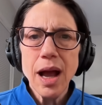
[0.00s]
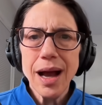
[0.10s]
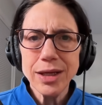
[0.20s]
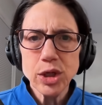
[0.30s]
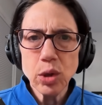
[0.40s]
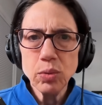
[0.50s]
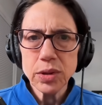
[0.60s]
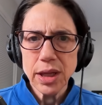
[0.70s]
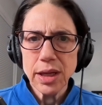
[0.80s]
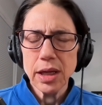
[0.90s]
I don't
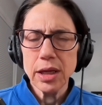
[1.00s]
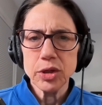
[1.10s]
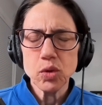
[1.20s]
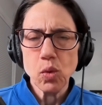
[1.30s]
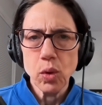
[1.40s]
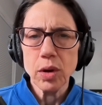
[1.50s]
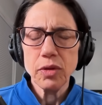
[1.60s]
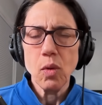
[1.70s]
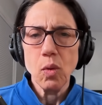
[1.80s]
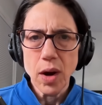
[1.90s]
think it's
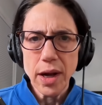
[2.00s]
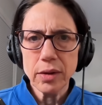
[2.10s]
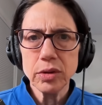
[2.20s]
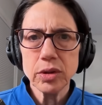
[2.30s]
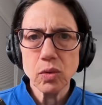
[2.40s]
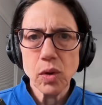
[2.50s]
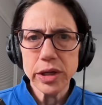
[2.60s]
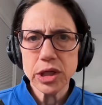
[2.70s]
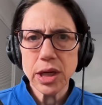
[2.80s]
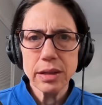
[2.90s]
worthwhile to watch